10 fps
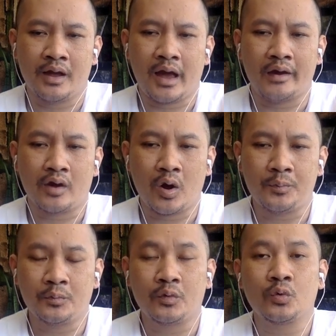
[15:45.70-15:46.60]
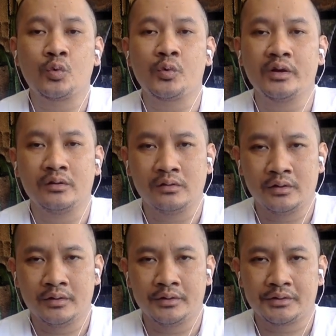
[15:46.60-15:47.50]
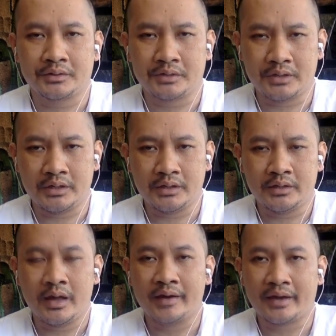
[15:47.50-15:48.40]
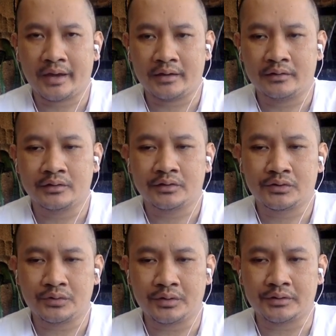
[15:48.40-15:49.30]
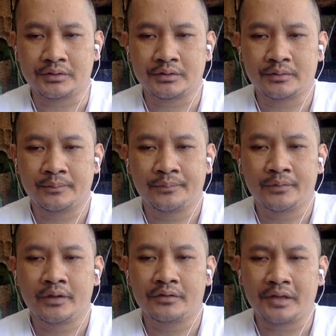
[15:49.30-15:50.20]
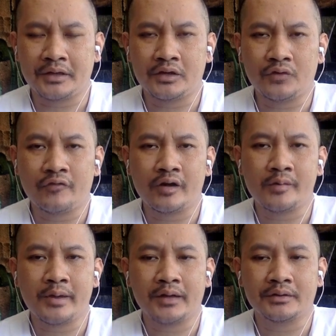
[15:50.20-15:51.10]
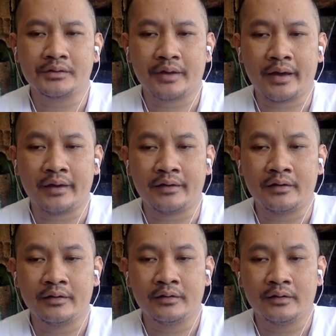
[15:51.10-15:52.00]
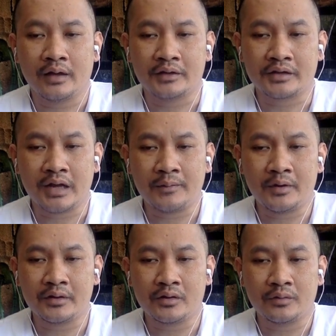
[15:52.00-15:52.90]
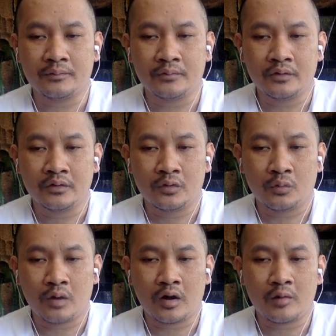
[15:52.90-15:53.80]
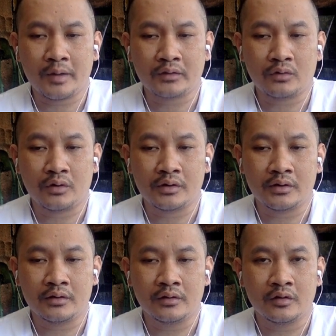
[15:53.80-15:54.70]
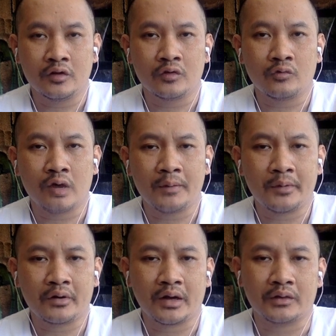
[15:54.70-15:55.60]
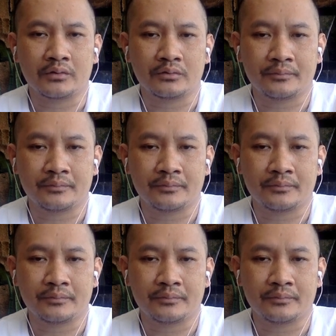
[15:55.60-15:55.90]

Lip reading: I hope we'll see again soonest. Thank you very much and Assalamualaikum warahmatullahi wabarakatuh.